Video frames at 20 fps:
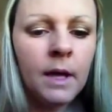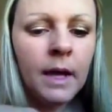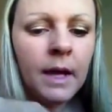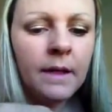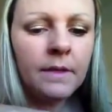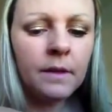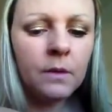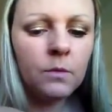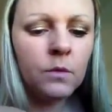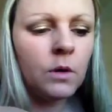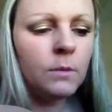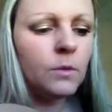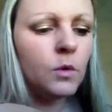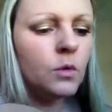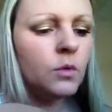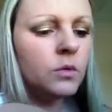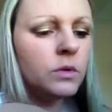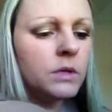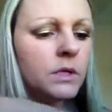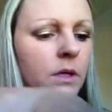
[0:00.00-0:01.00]
And then what I'm
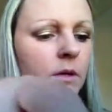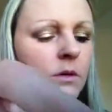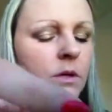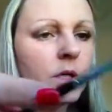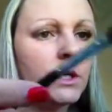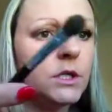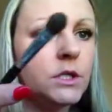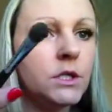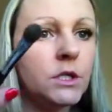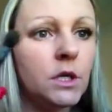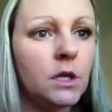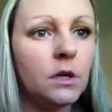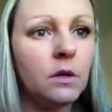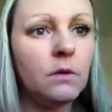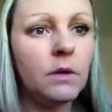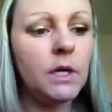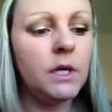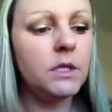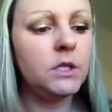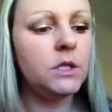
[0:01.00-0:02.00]
also going to
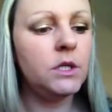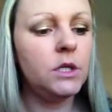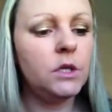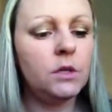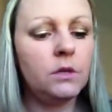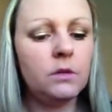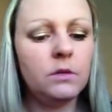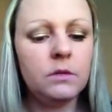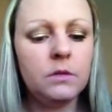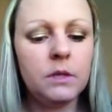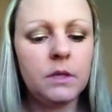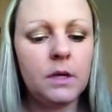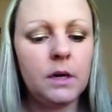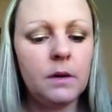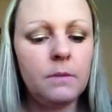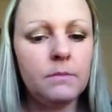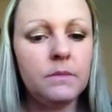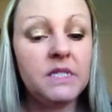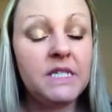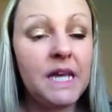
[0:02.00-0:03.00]
do is use
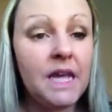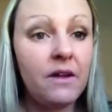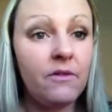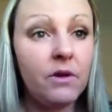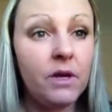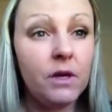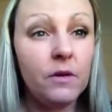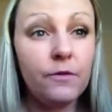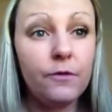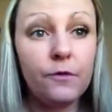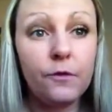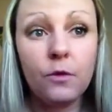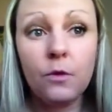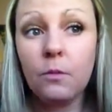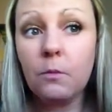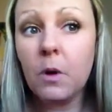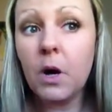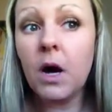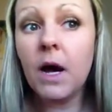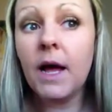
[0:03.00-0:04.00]
Daring
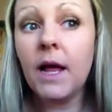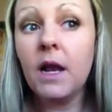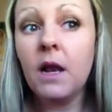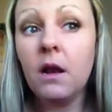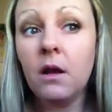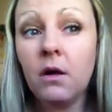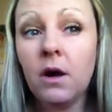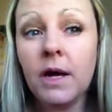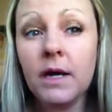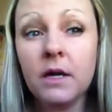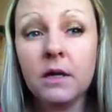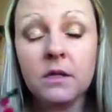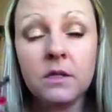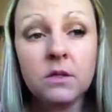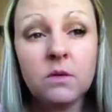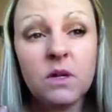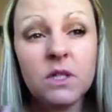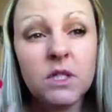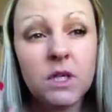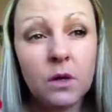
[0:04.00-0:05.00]
for my liner.
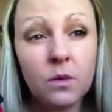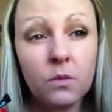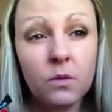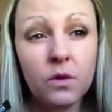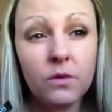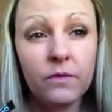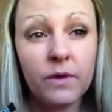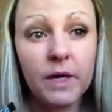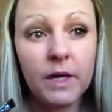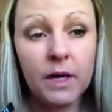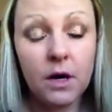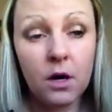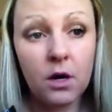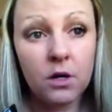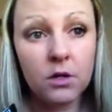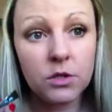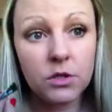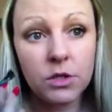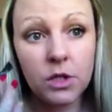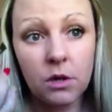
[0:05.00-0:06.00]
So I don't want a really
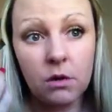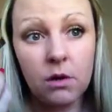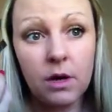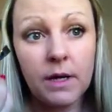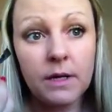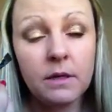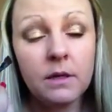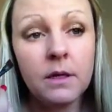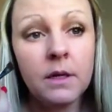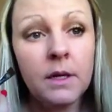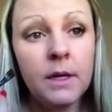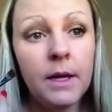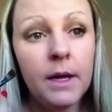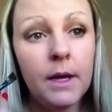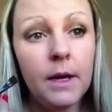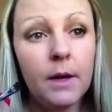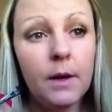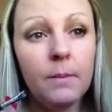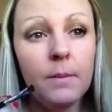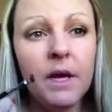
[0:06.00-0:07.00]
harsh line,
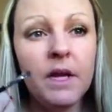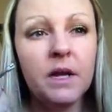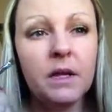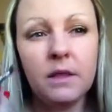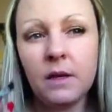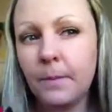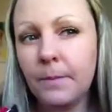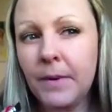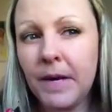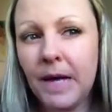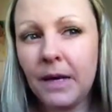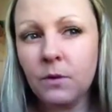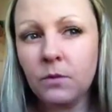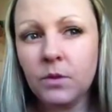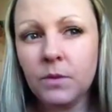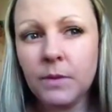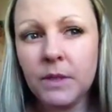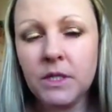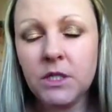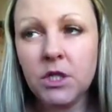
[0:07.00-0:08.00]
and I think black
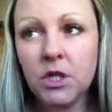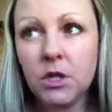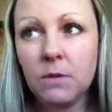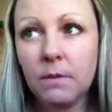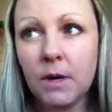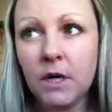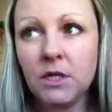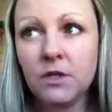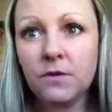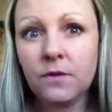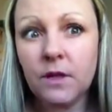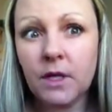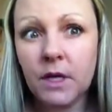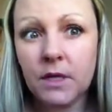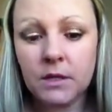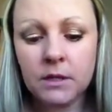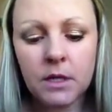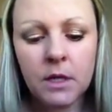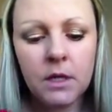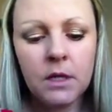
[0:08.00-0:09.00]
would be too much for
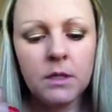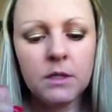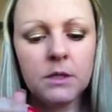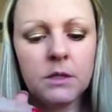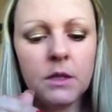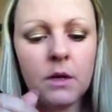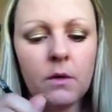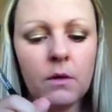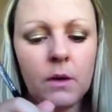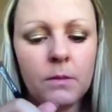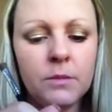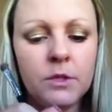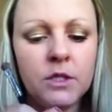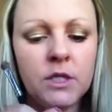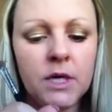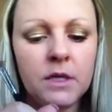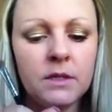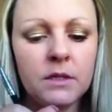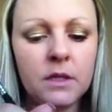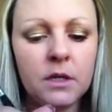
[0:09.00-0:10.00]
this. So I'm
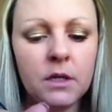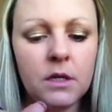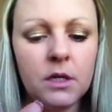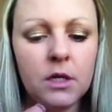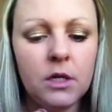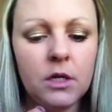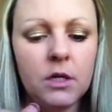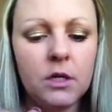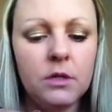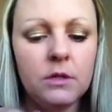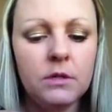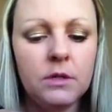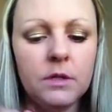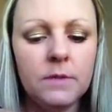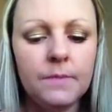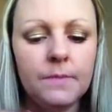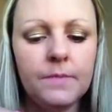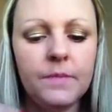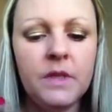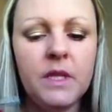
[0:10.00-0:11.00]
just going to
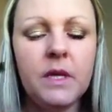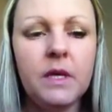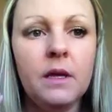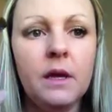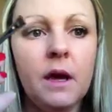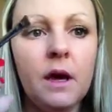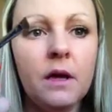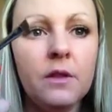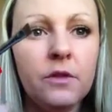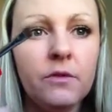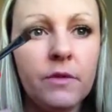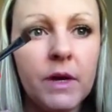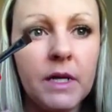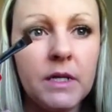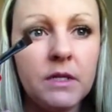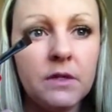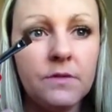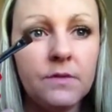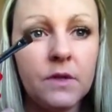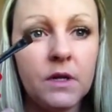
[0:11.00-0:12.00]
use the other
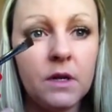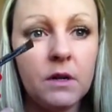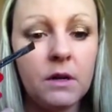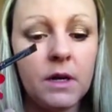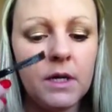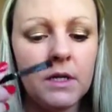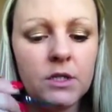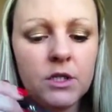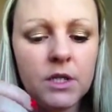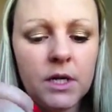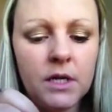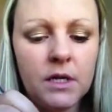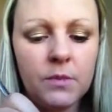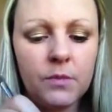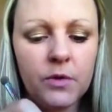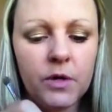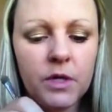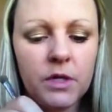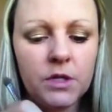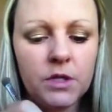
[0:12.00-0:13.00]
end of the liner
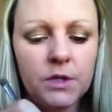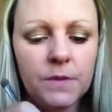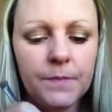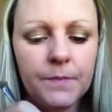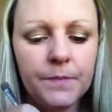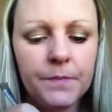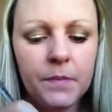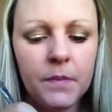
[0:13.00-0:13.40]
shader brush.